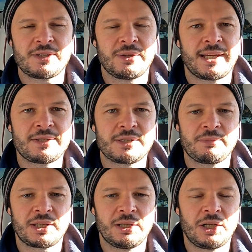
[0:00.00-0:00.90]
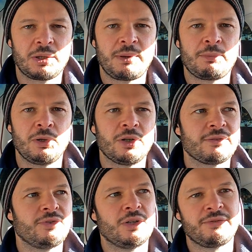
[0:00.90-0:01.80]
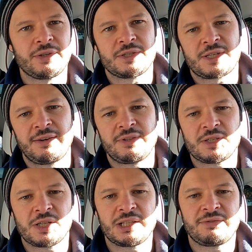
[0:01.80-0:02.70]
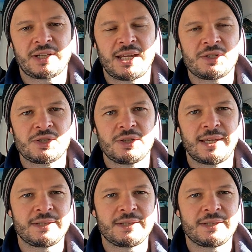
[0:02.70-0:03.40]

so that's something a lot of people look for for the safety certification.